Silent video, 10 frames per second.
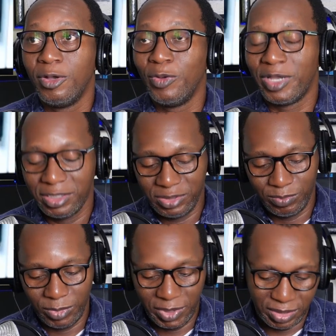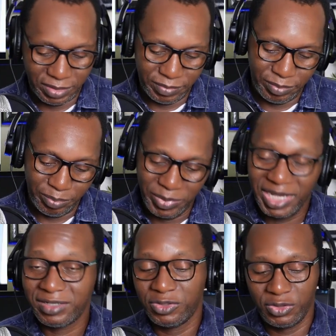We're going
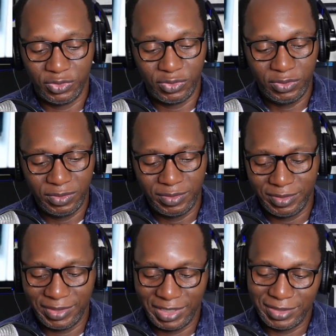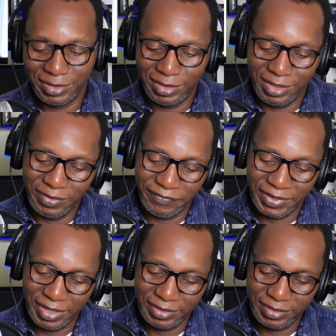back to that E
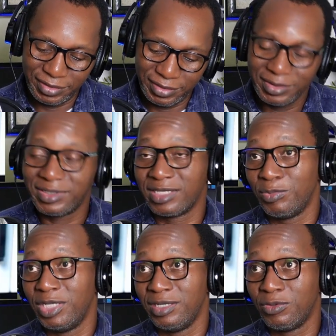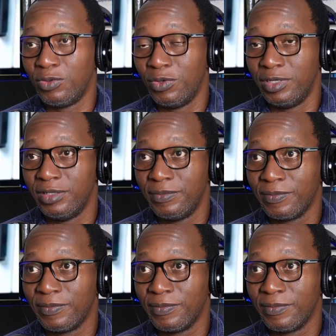flat suspended chord.